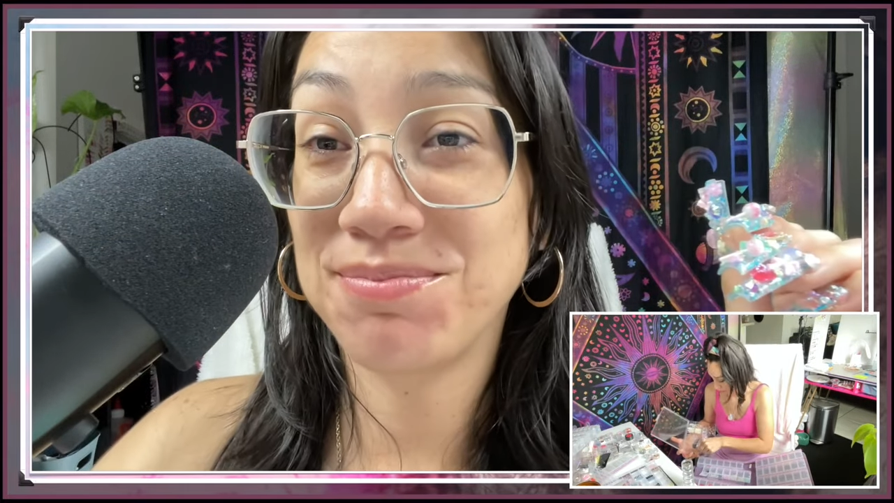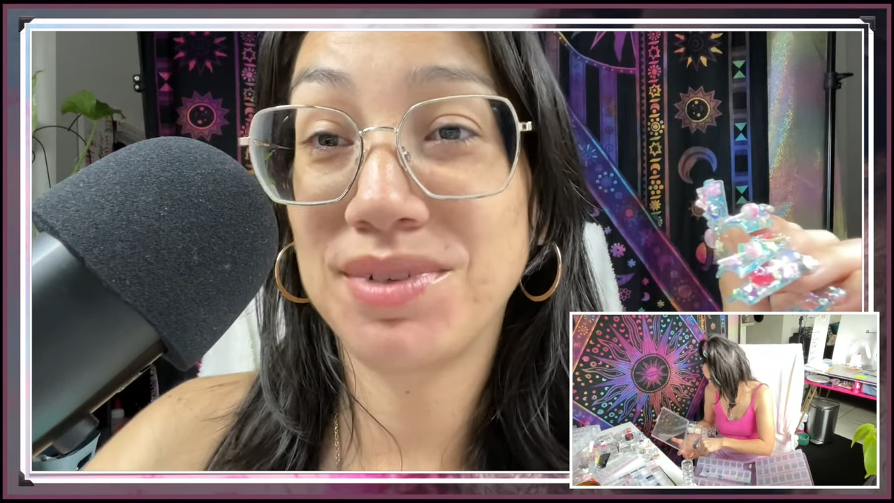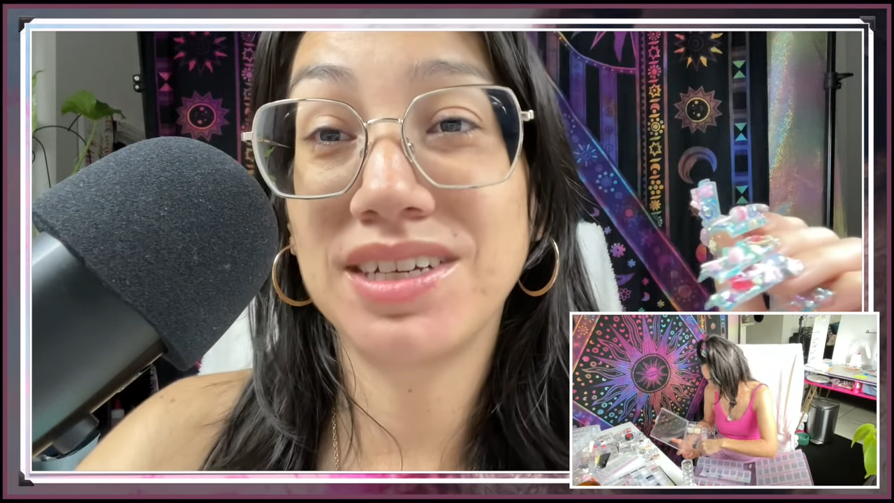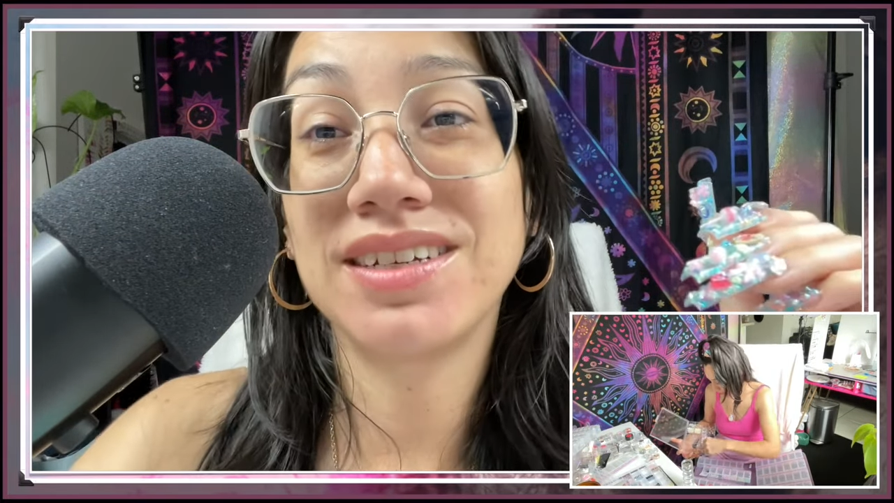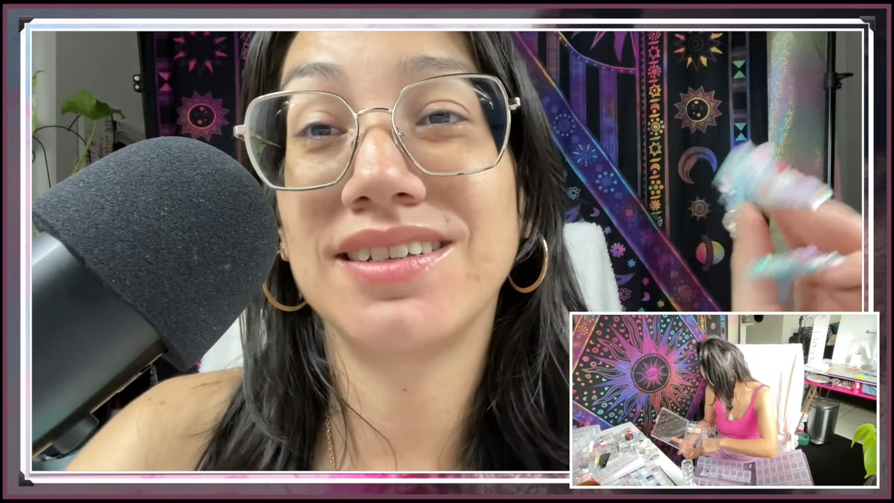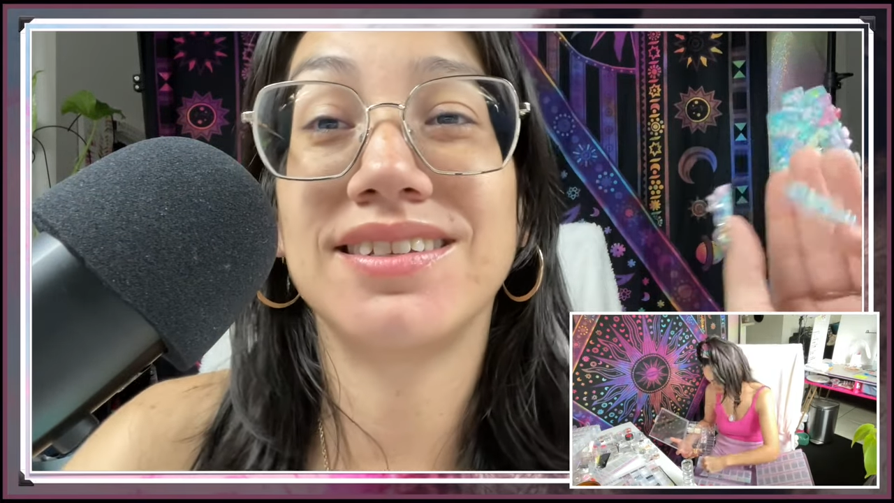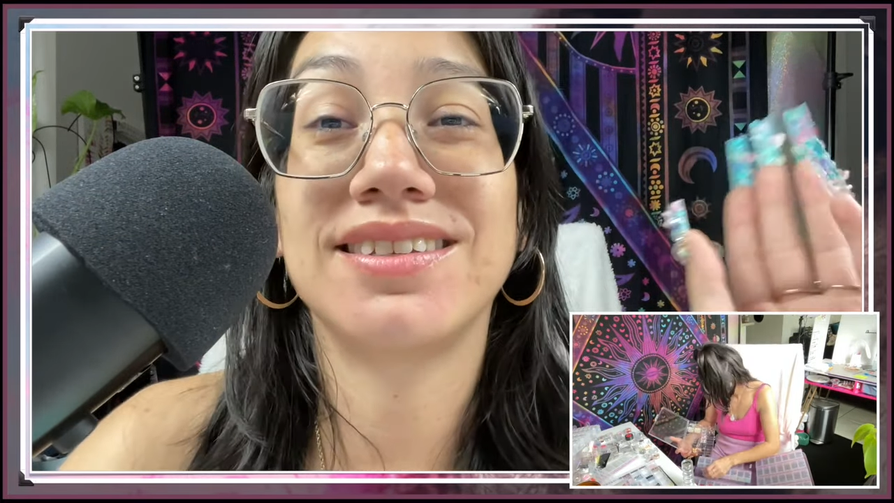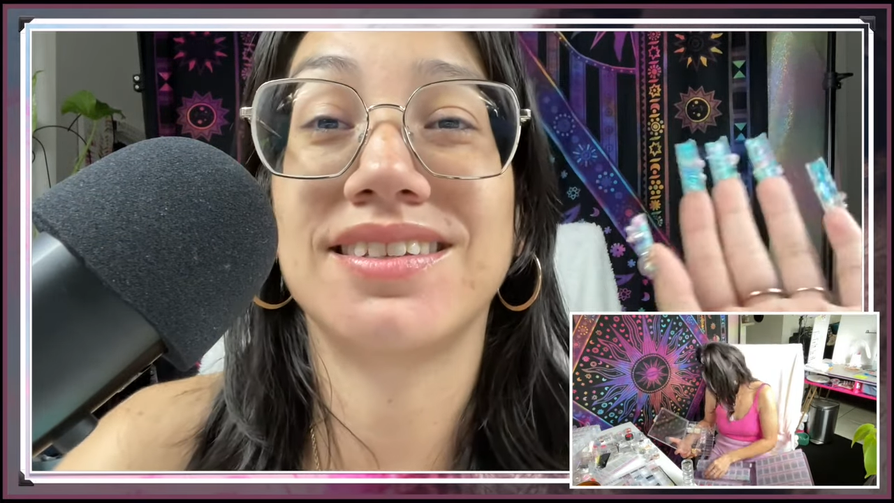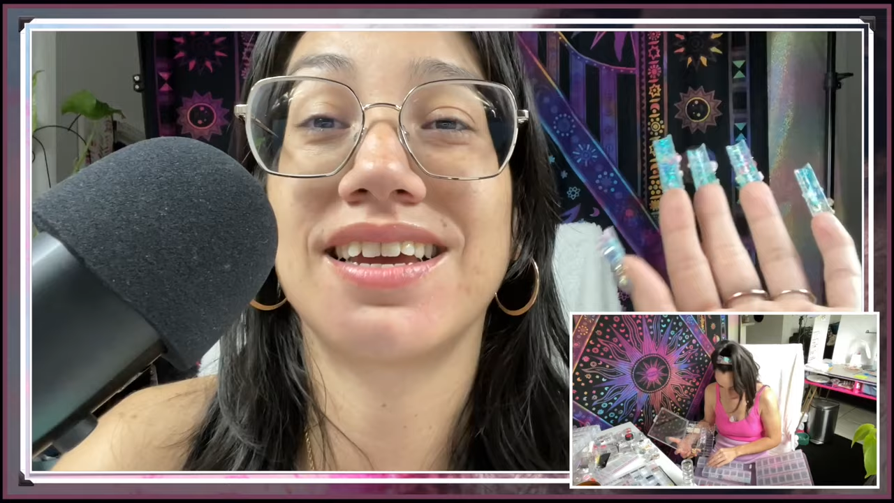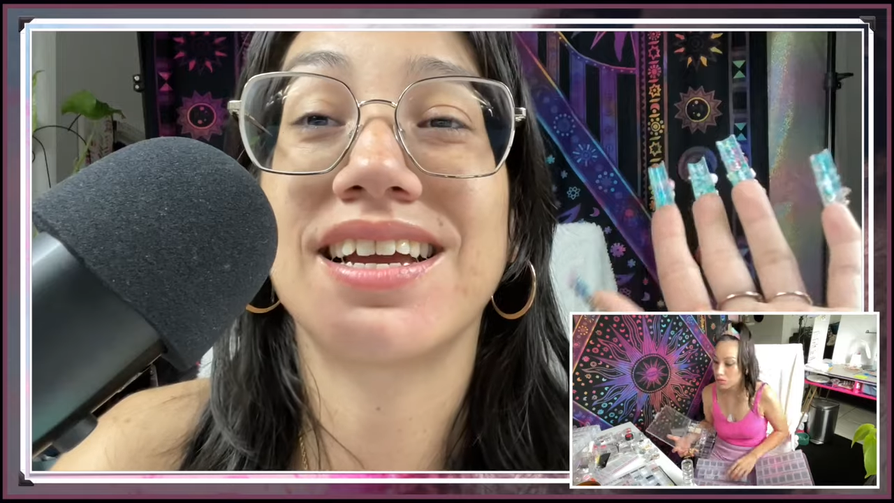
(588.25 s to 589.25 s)

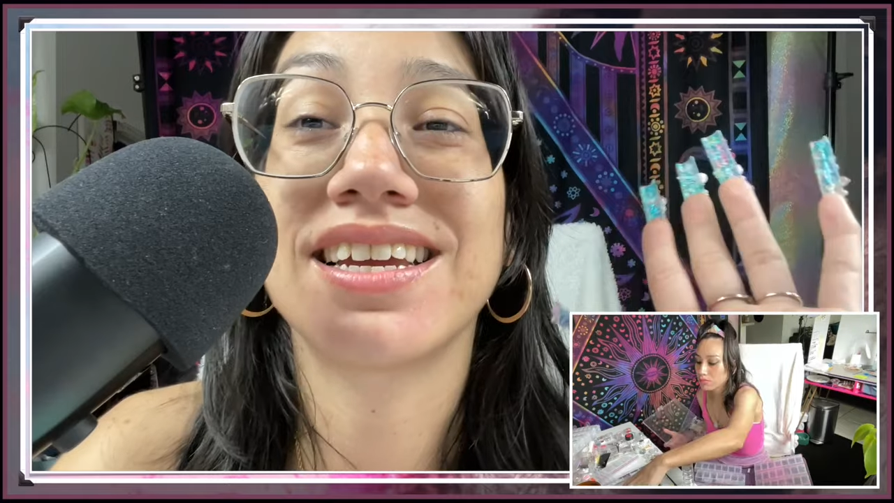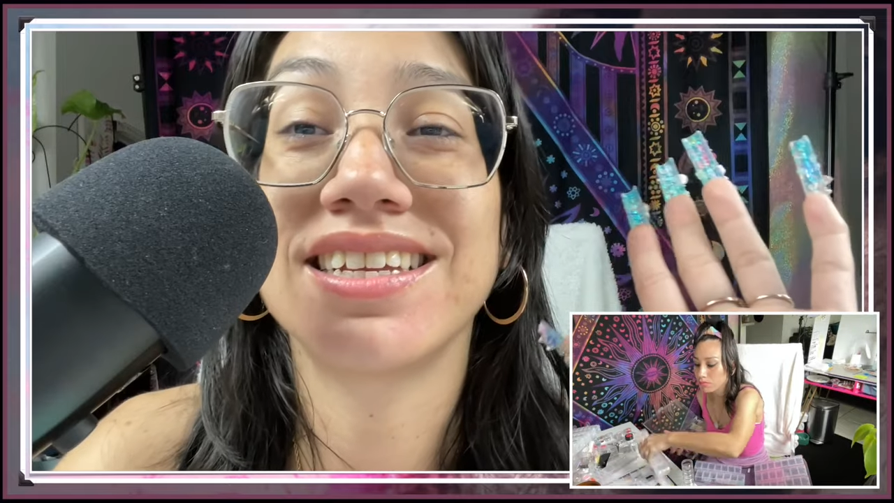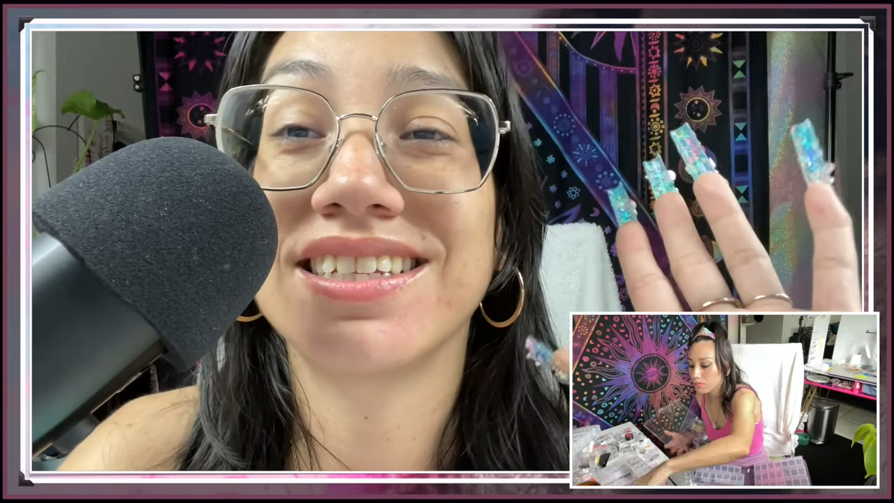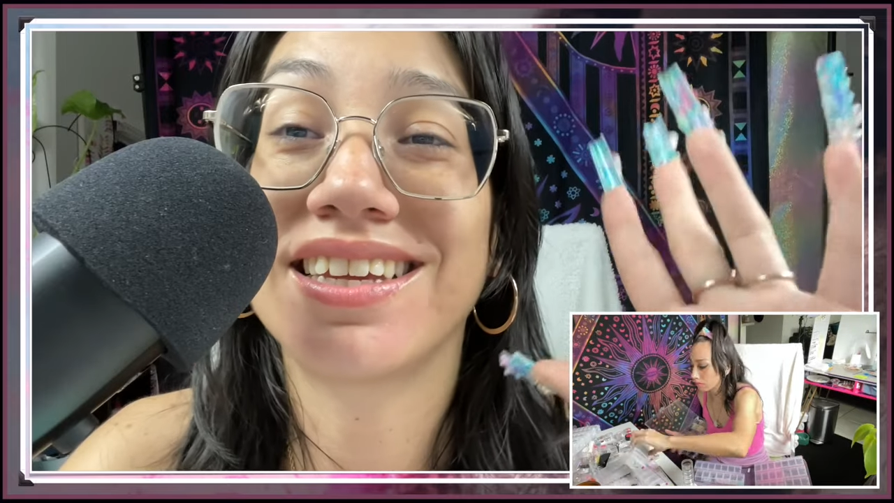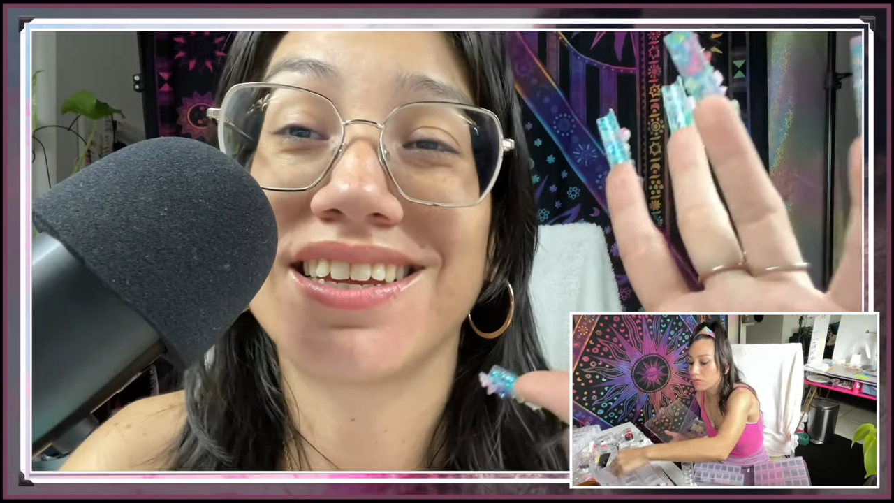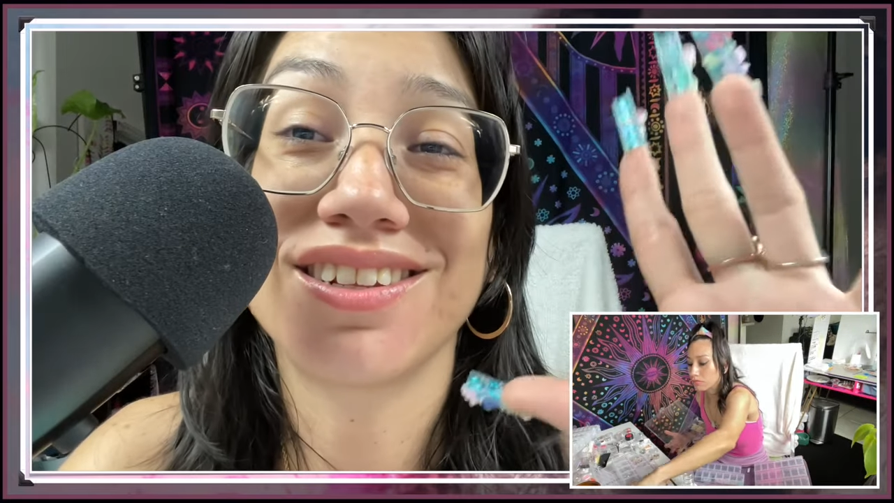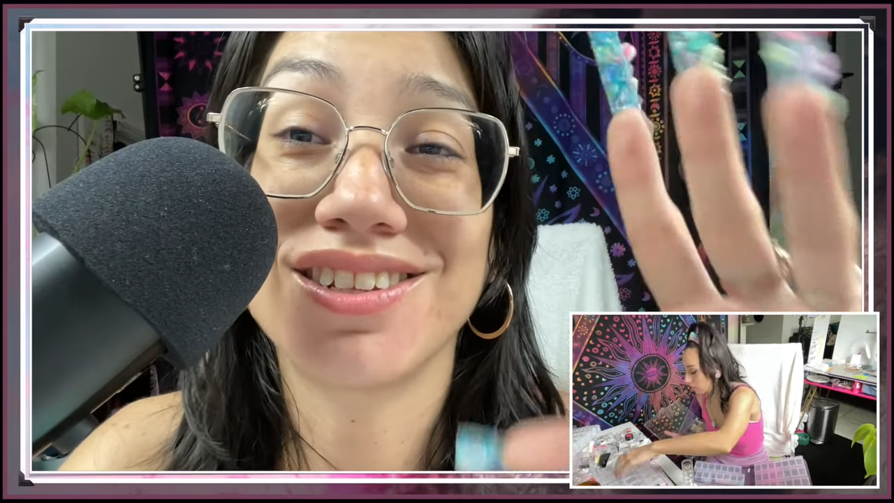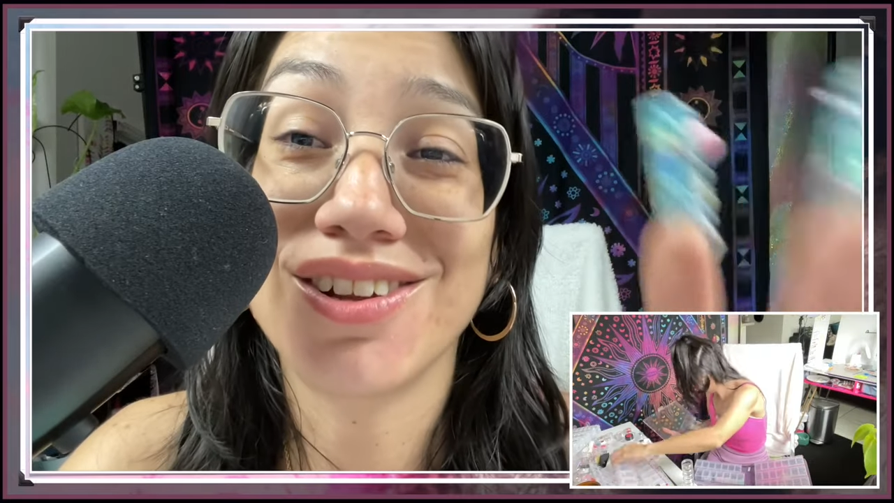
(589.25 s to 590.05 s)
because I can take